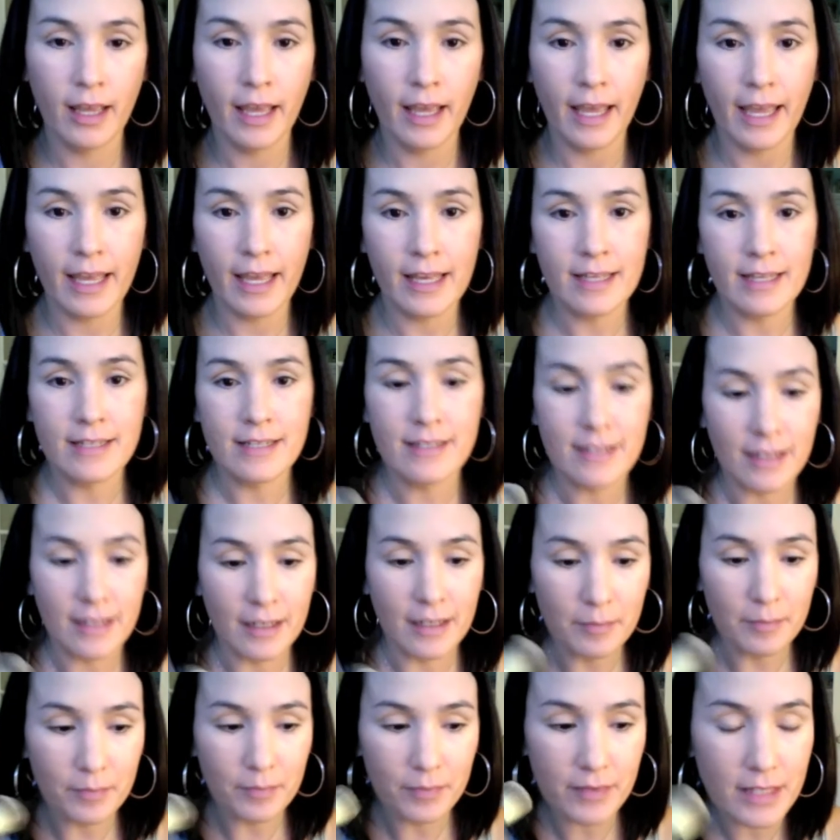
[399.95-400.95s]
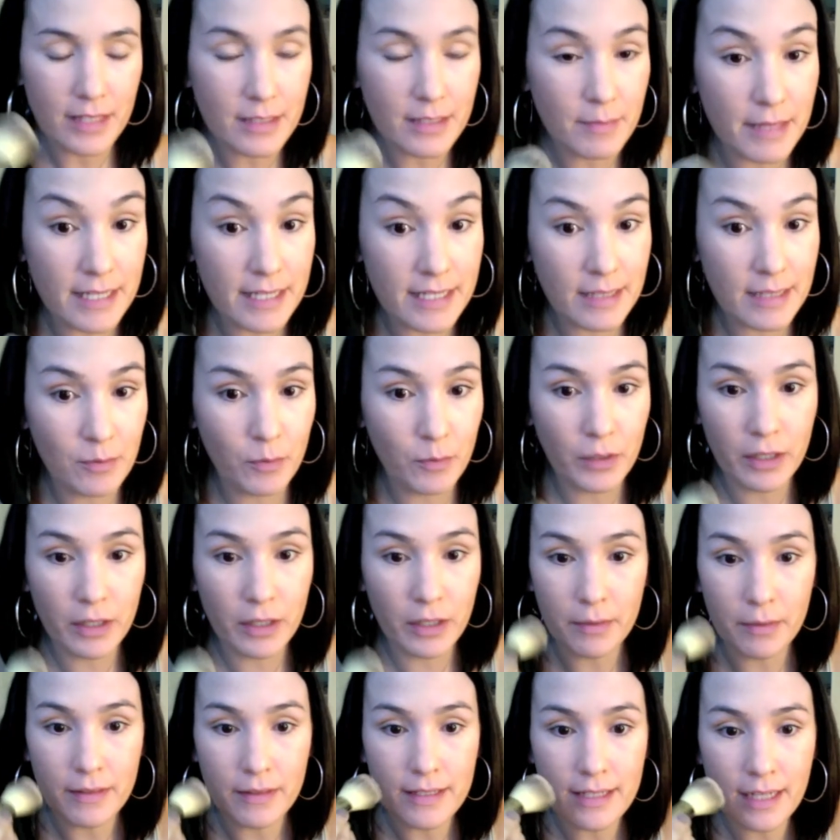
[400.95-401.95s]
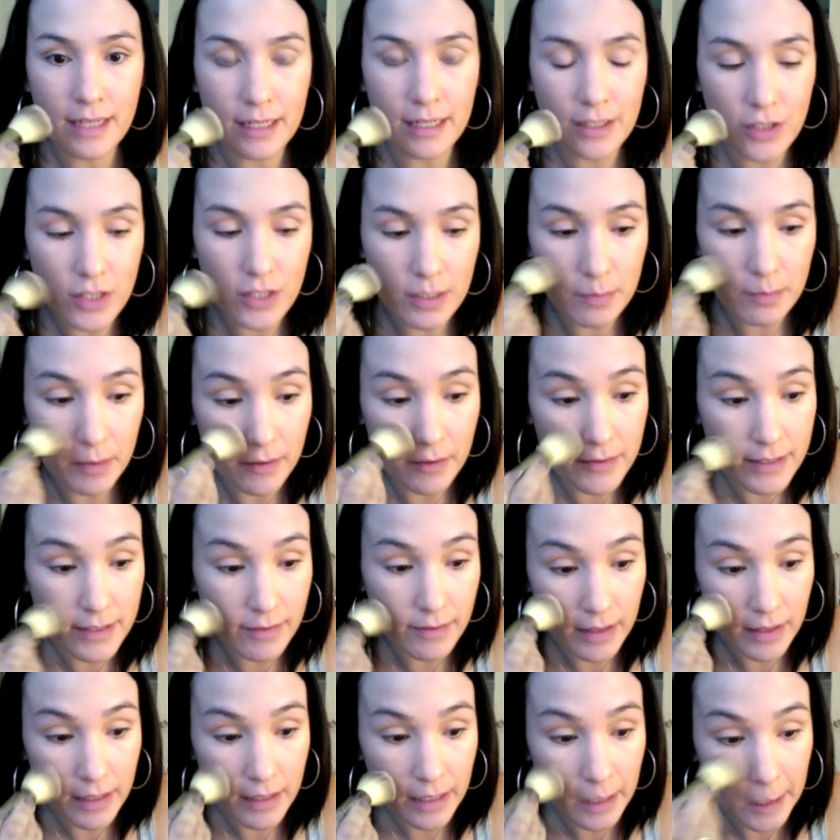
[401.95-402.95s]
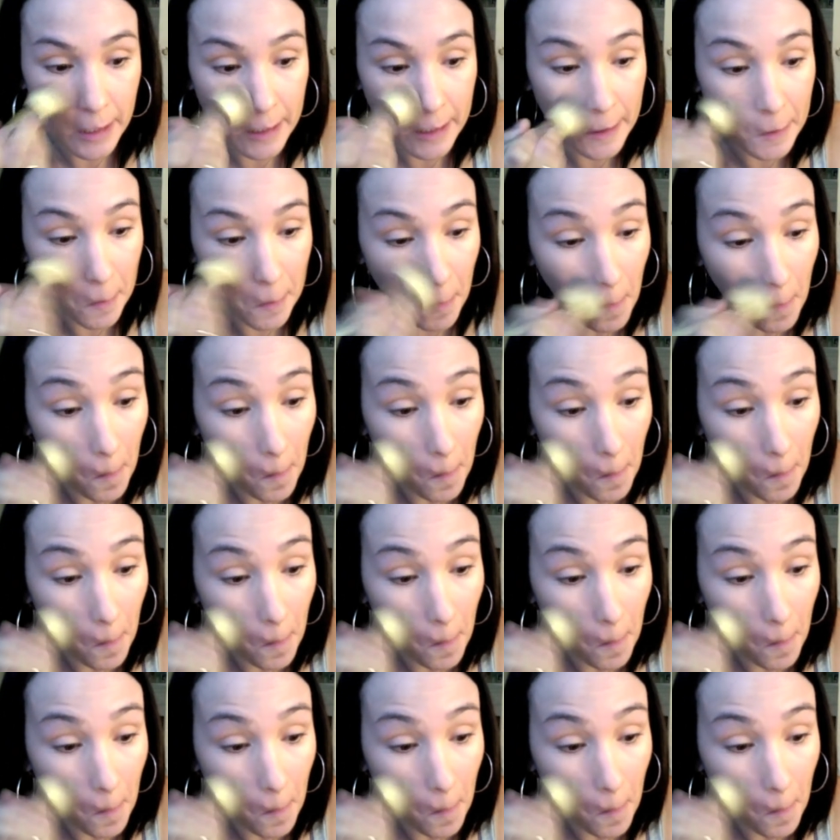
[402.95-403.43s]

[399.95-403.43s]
and this may seem weird, but this kind of just buffs everything in.